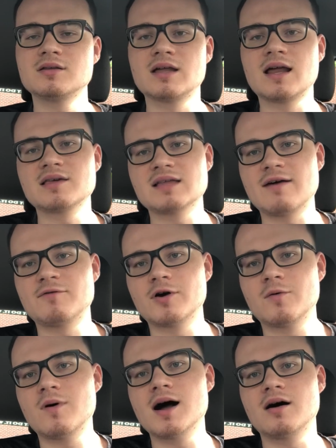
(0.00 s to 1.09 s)
then I stop for
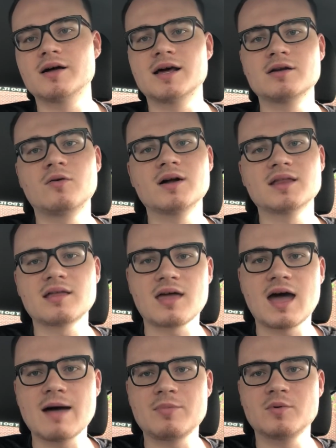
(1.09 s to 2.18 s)
a while, and I don't want that to
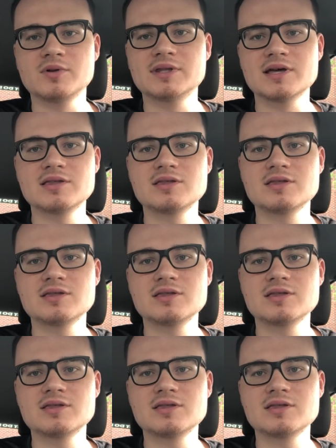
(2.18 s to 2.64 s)
happen with this.